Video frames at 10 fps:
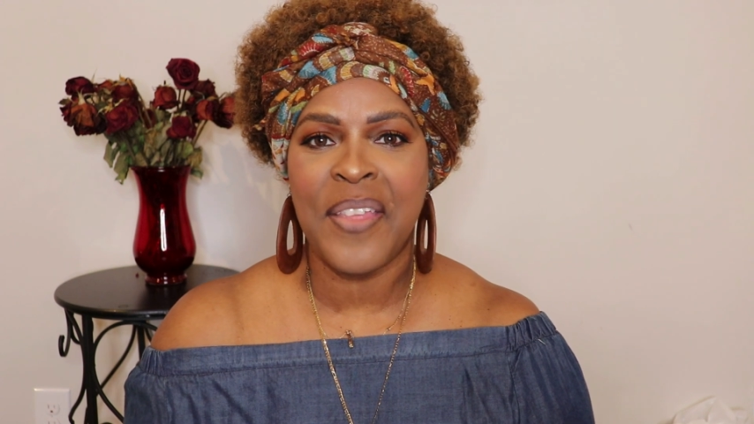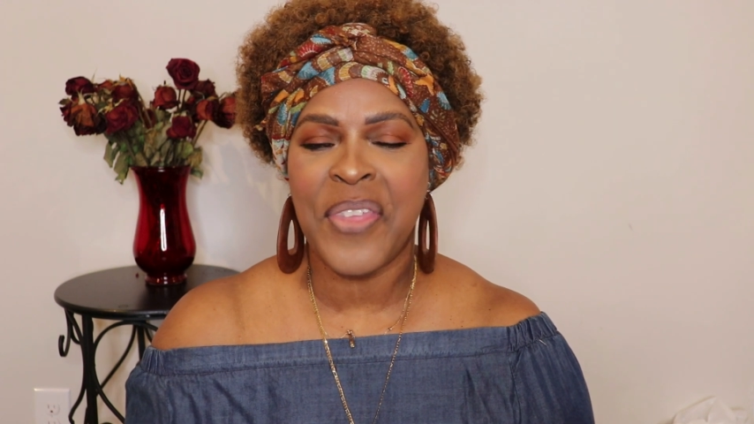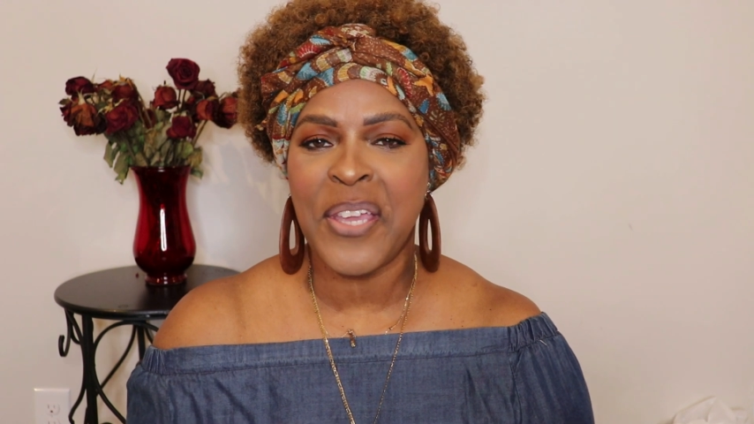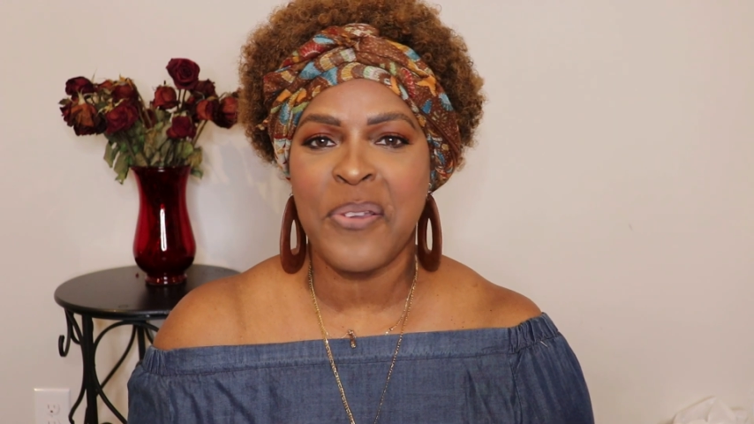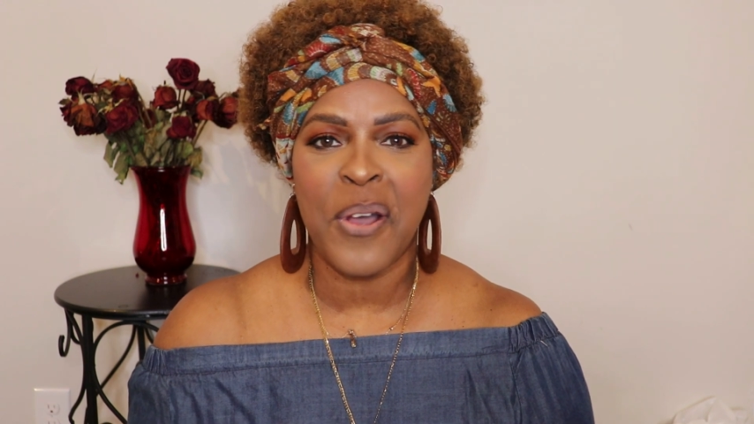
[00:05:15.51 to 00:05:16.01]

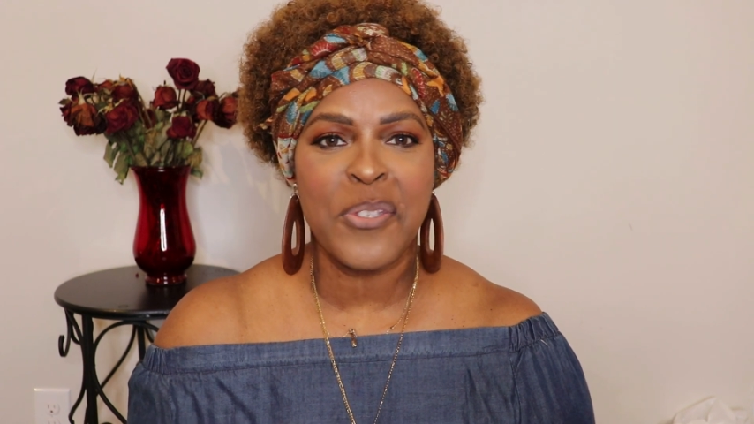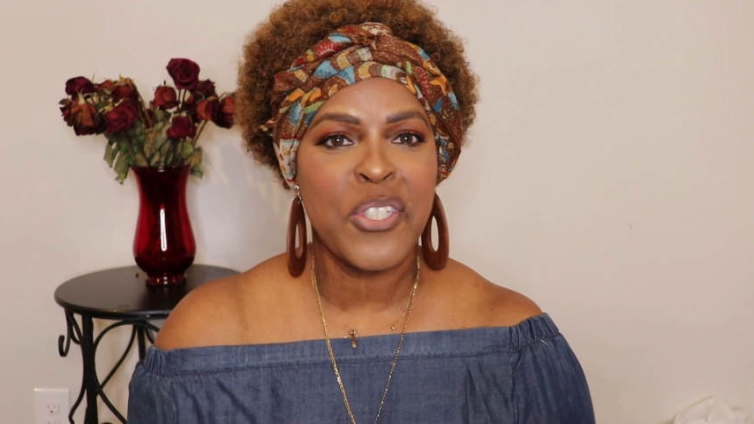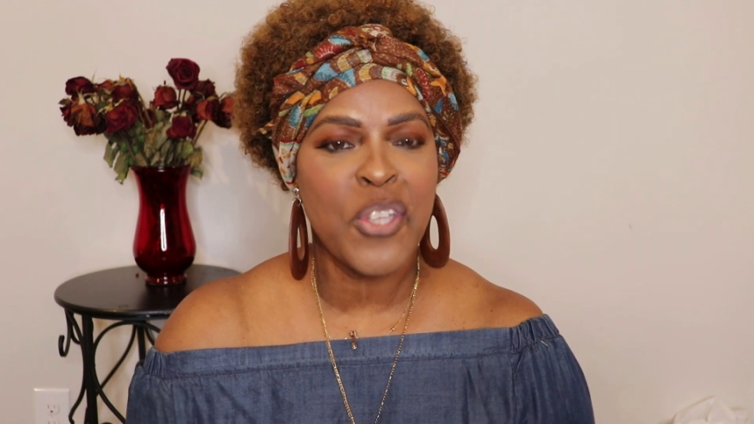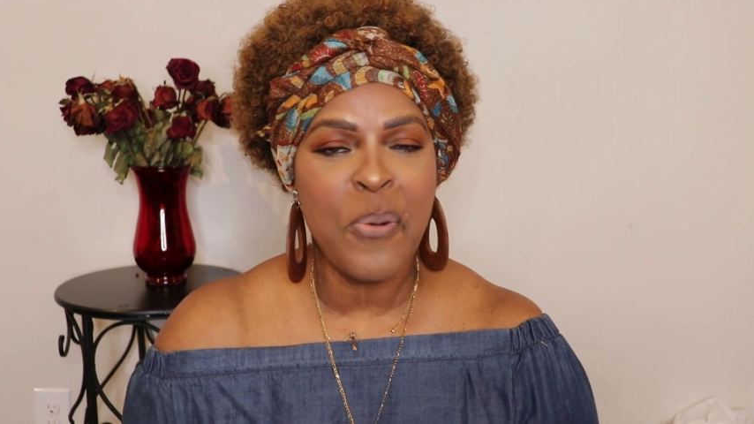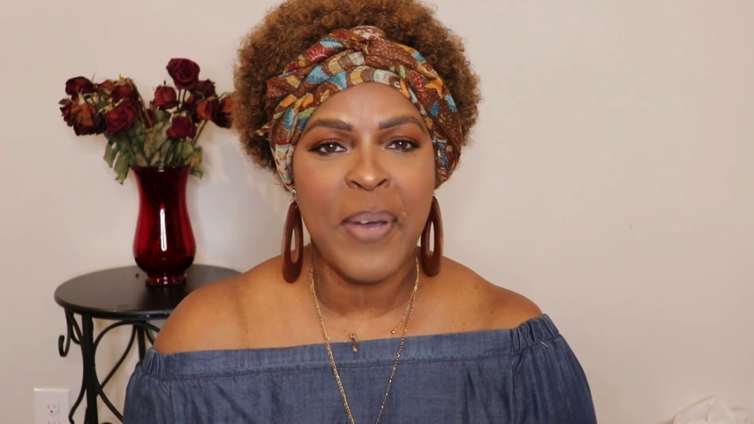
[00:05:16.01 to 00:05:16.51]
thank you all
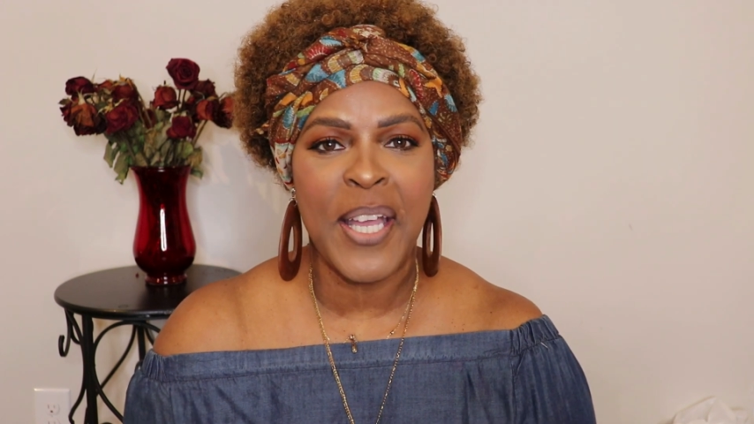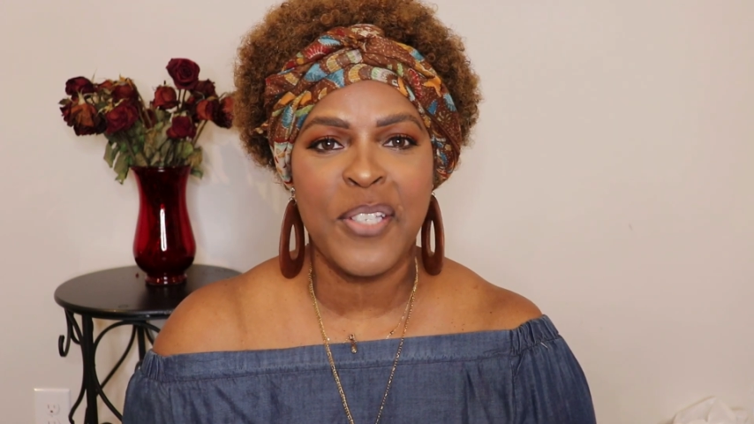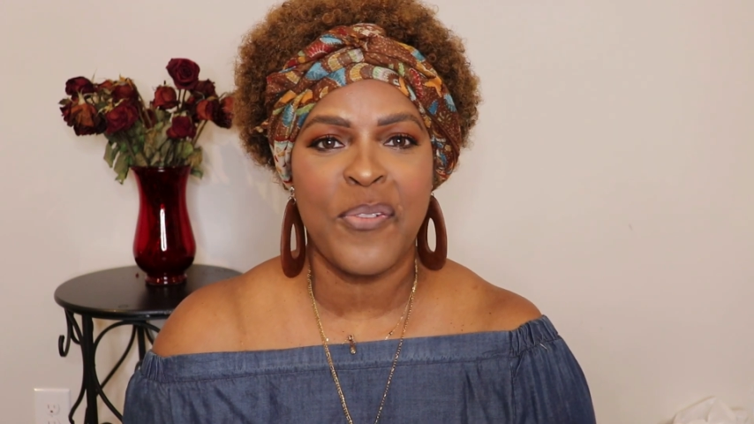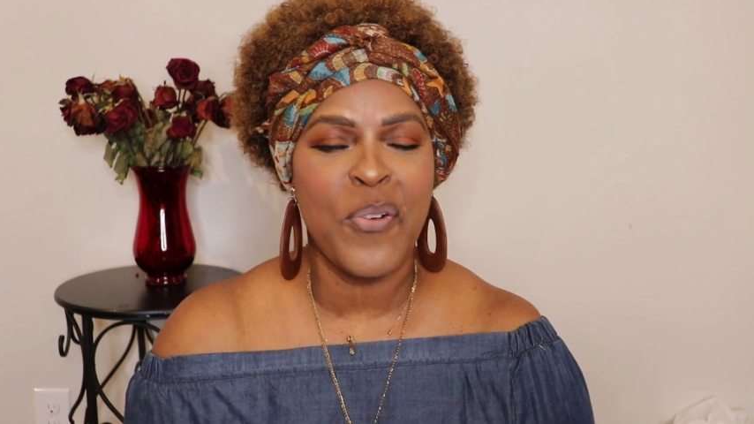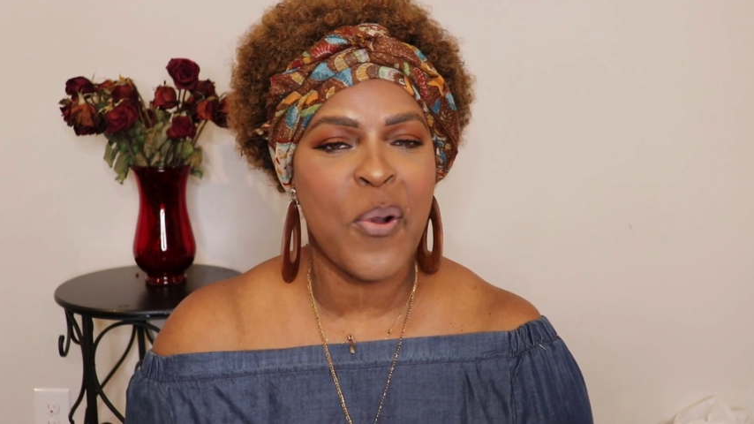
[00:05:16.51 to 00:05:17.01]
so
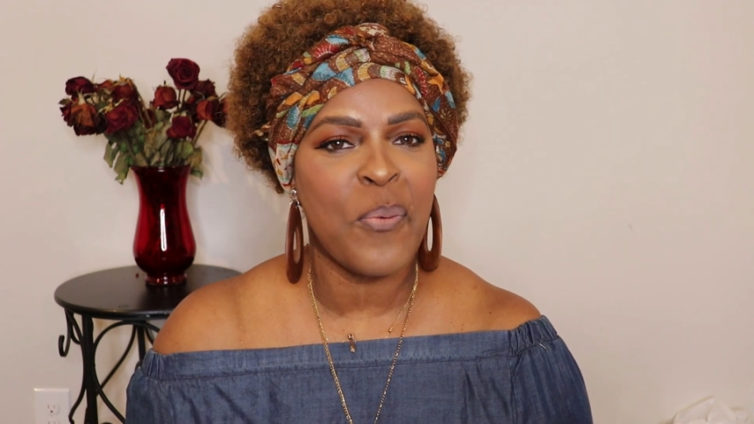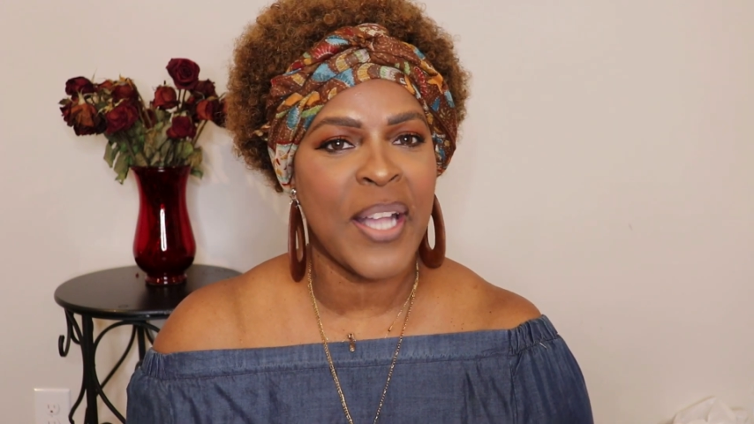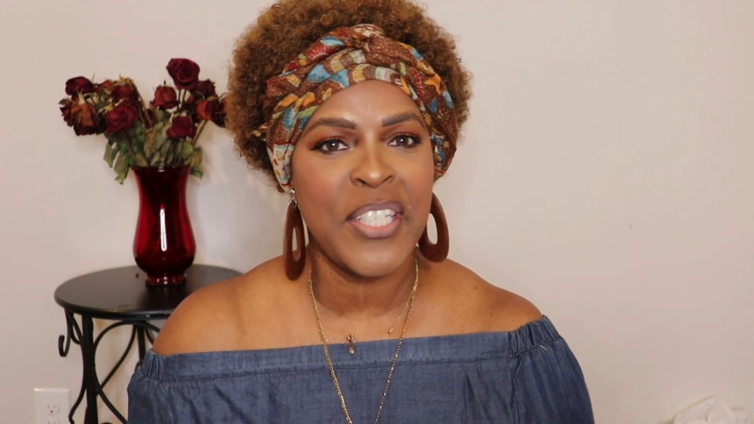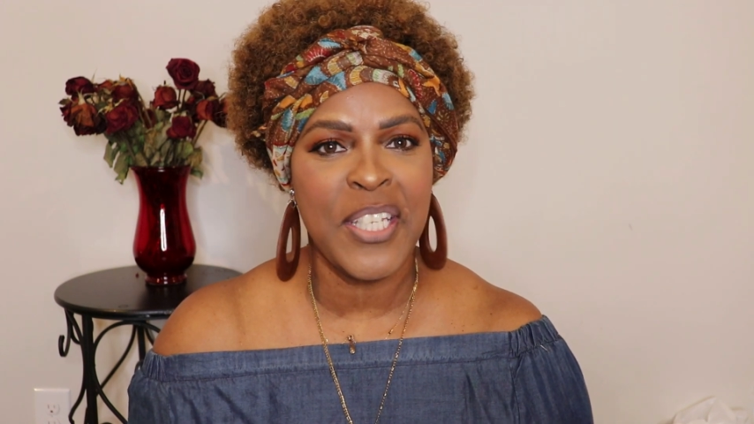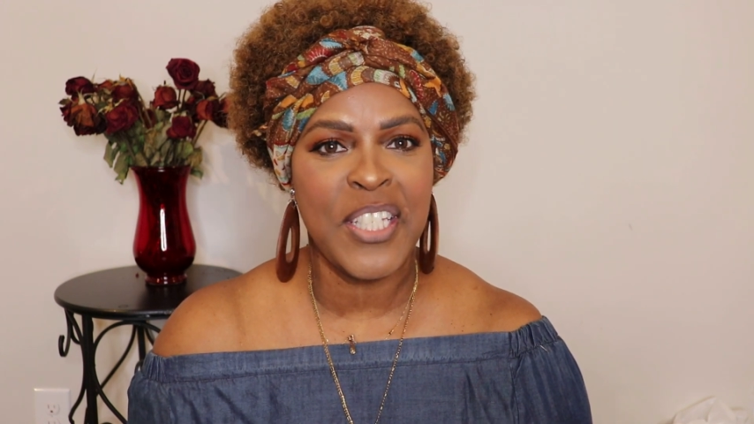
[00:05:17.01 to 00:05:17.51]
much for
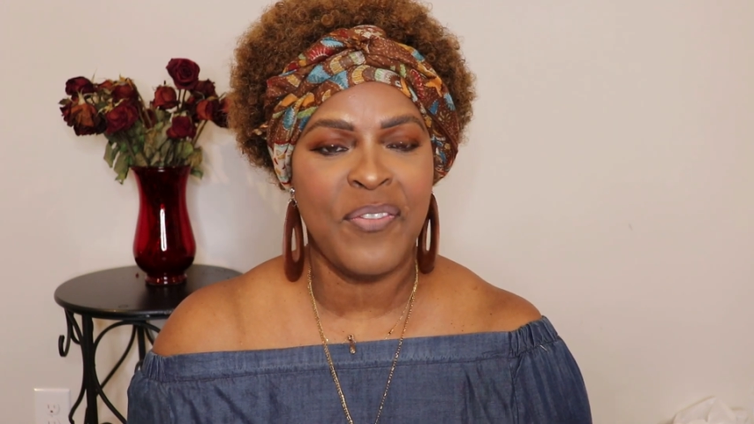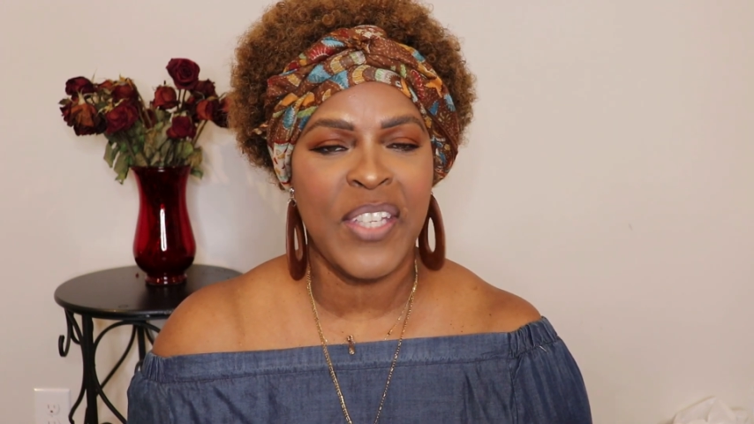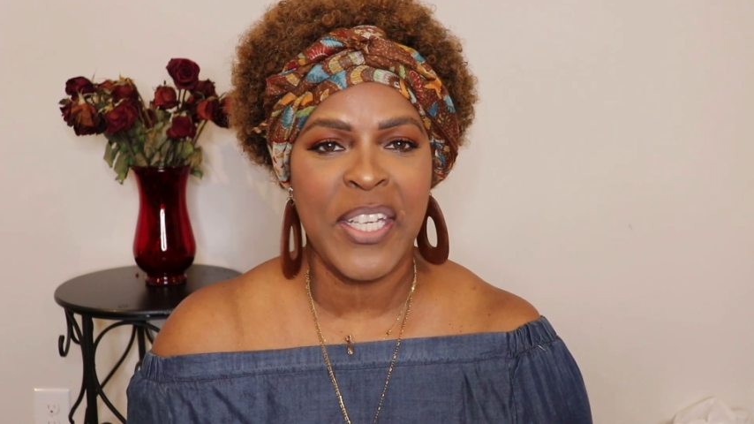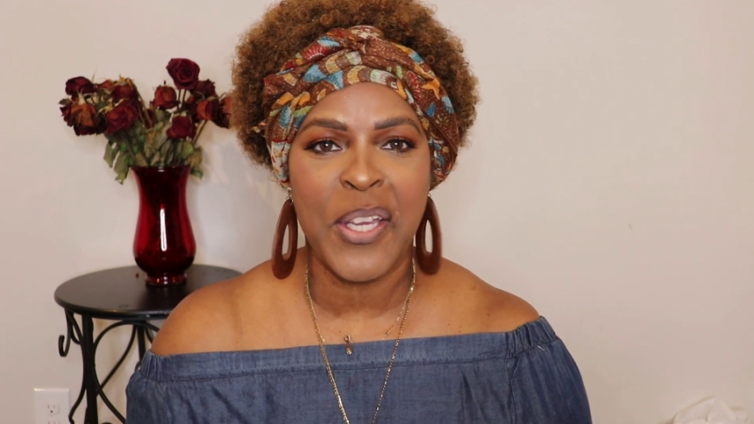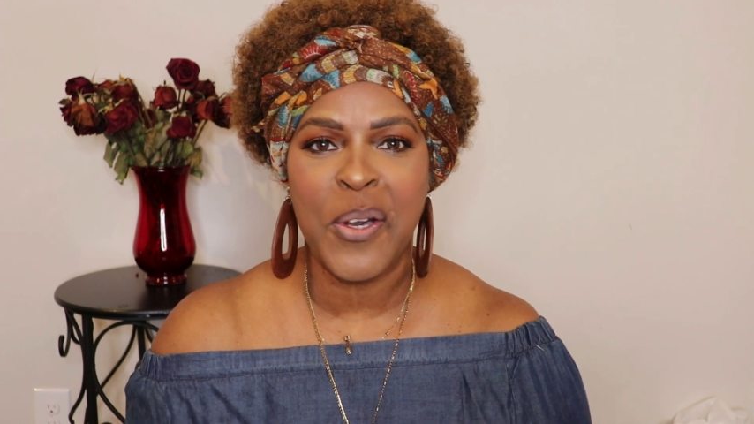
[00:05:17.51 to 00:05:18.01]
watching this
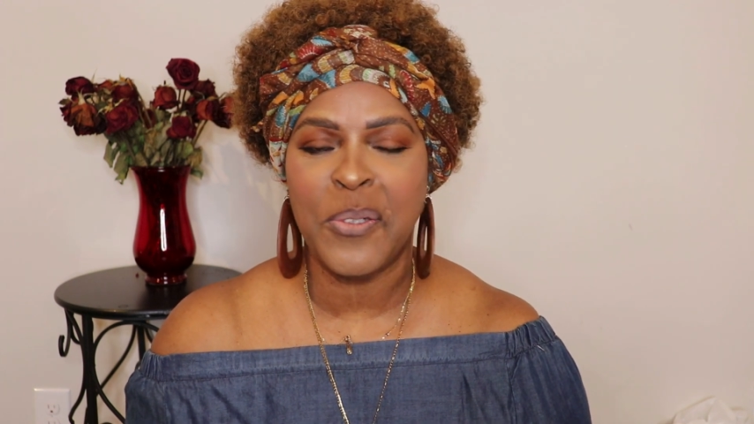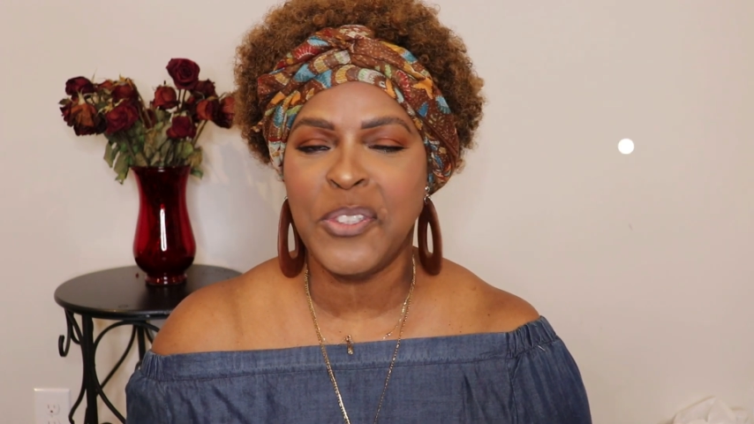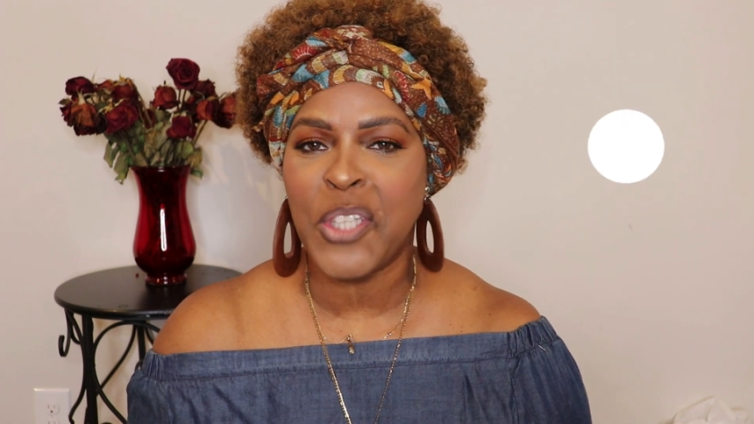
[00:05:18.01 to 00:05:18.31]
video.